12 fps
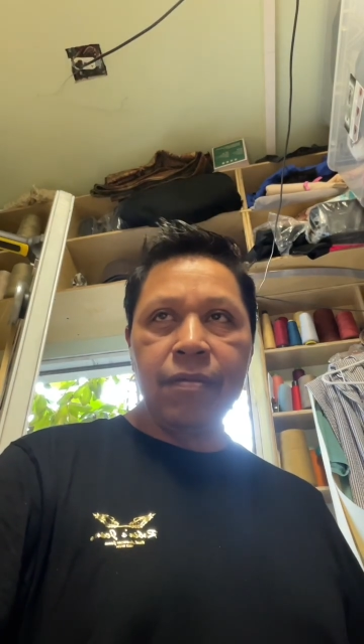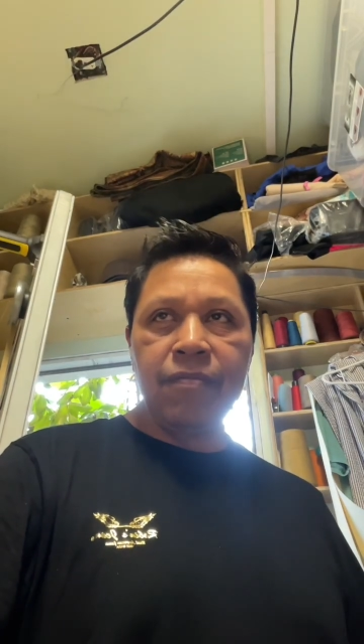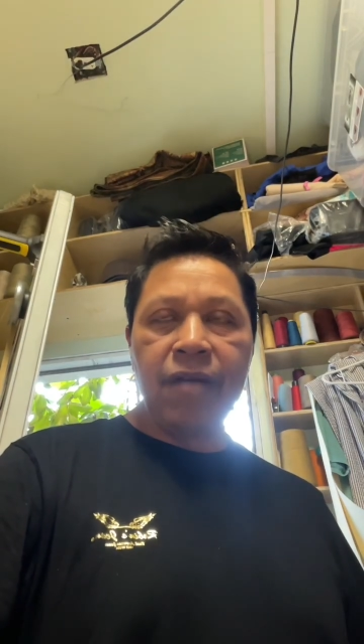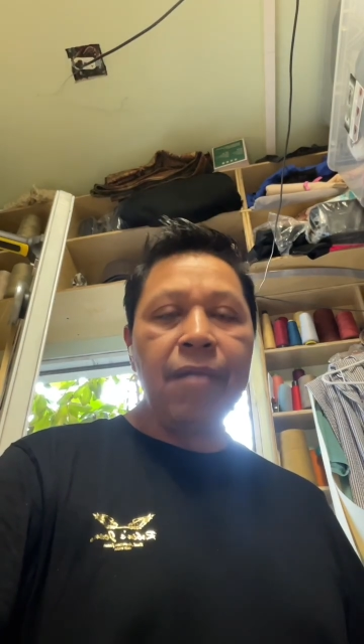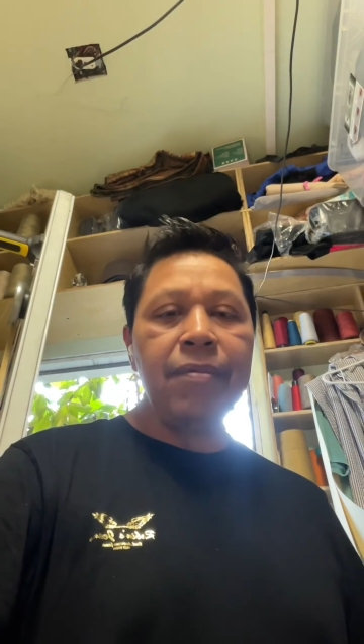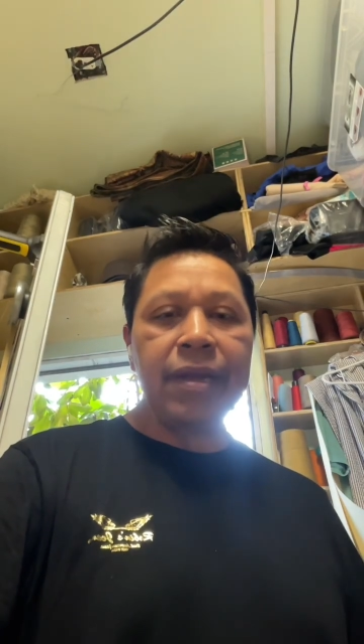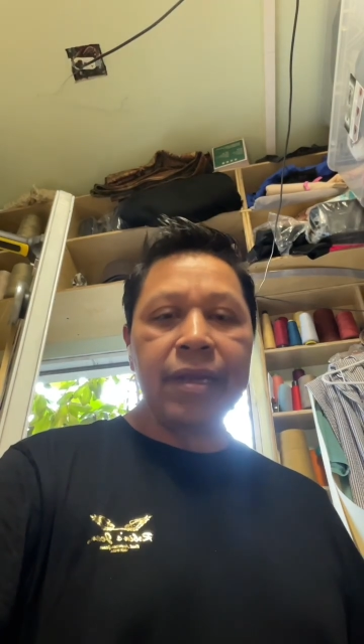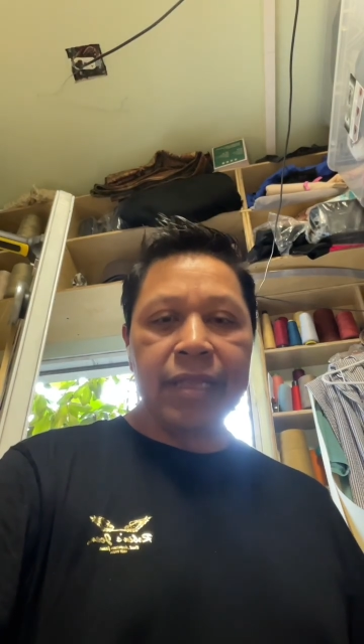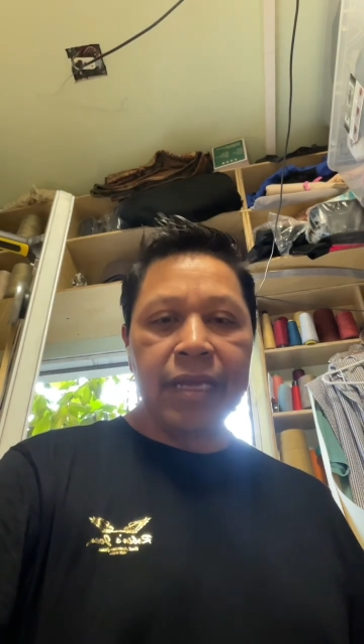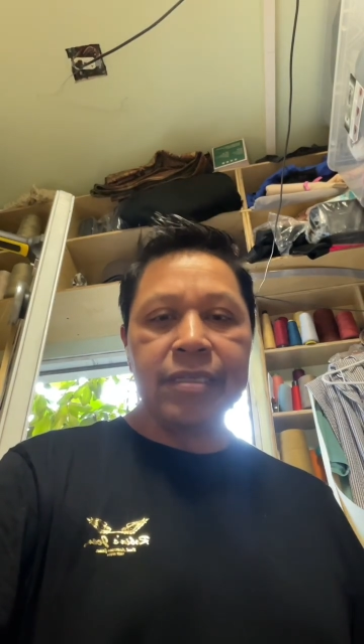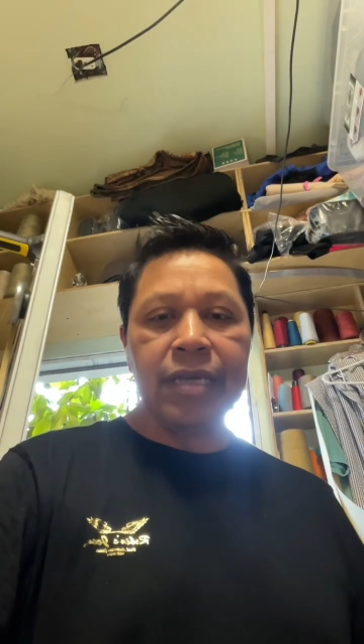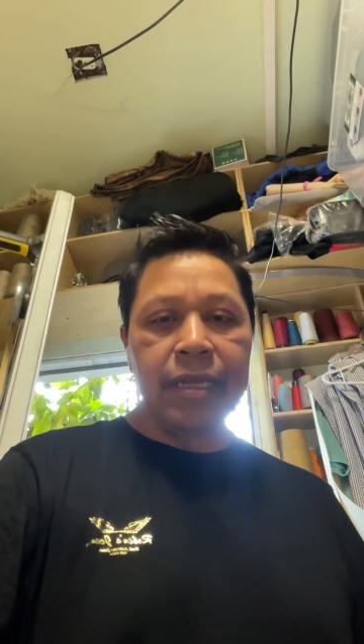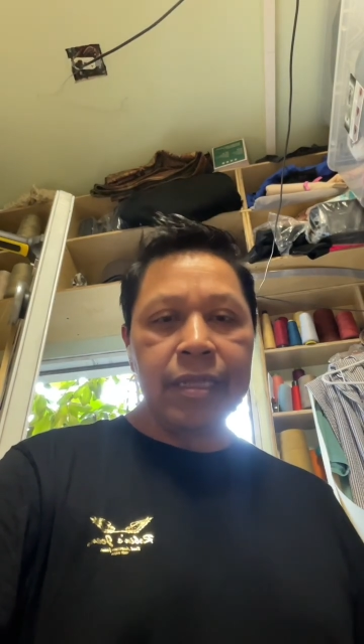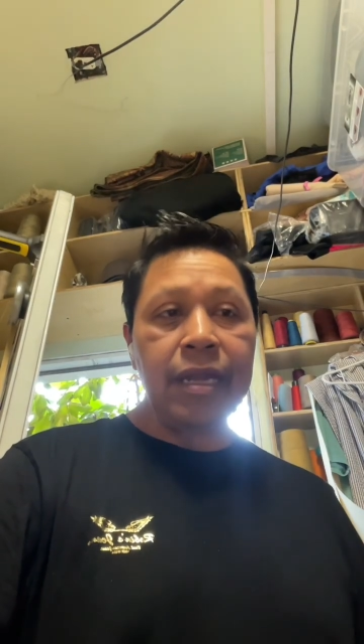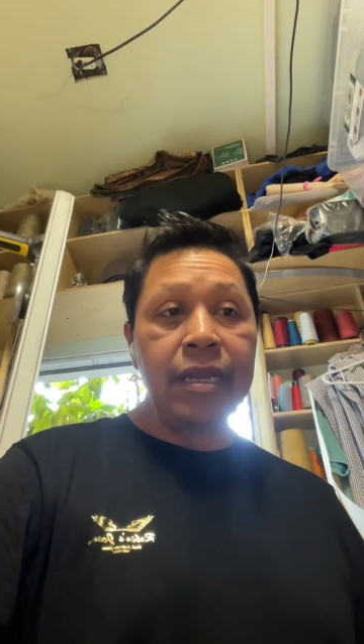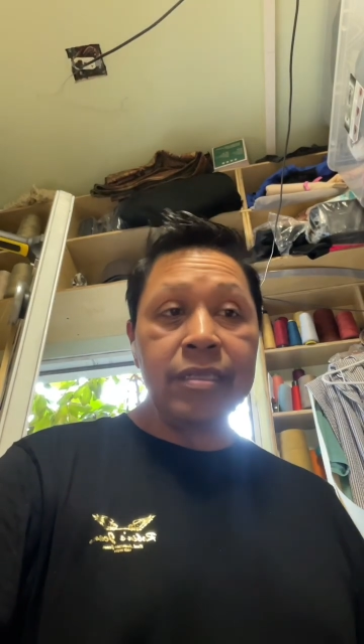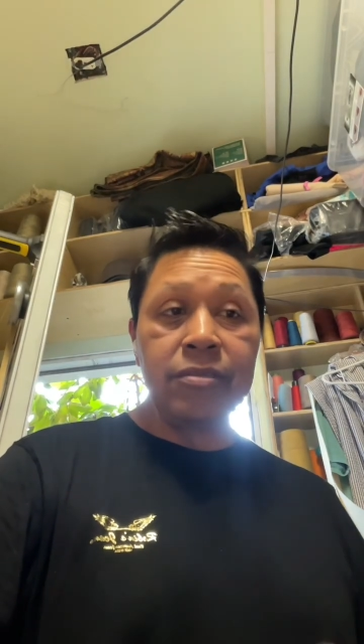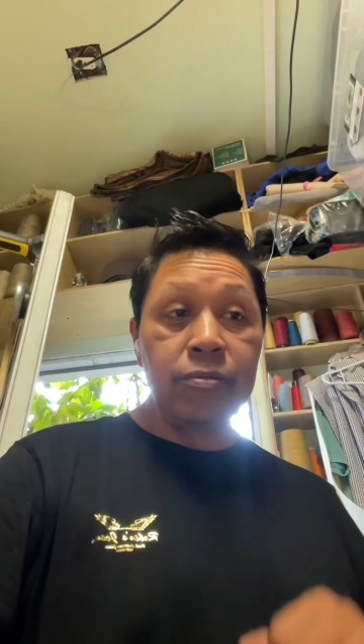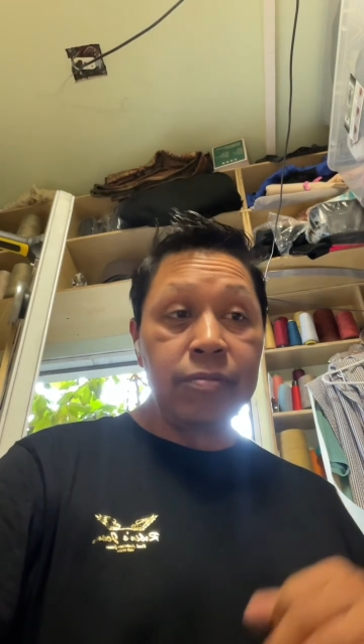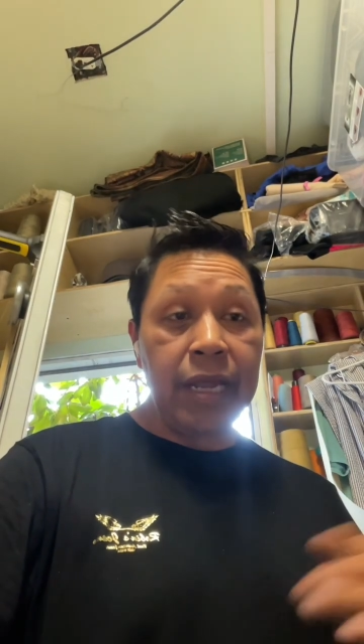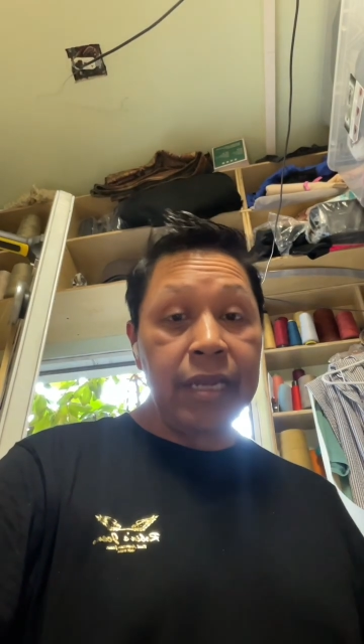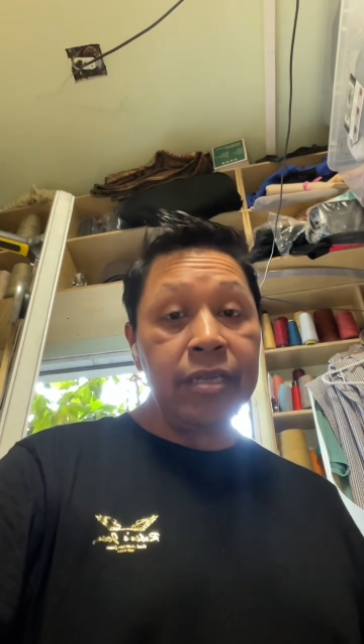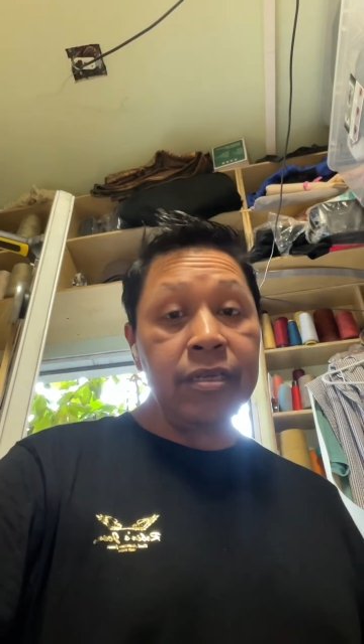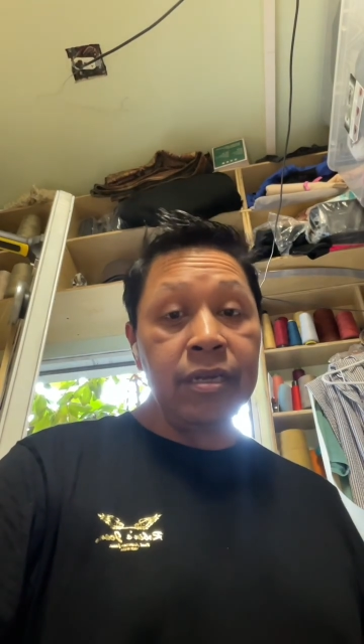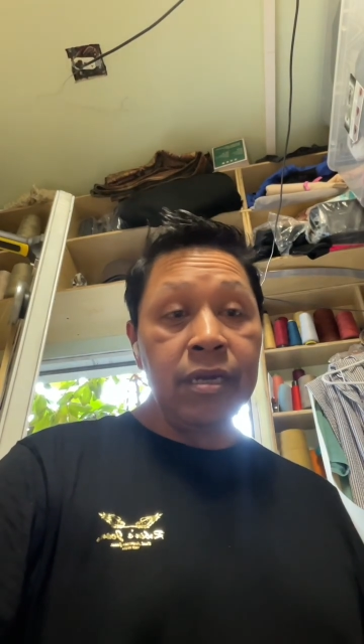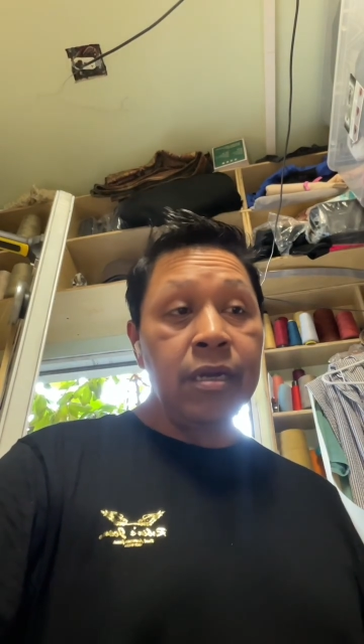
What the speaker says: fabric, they say that it's already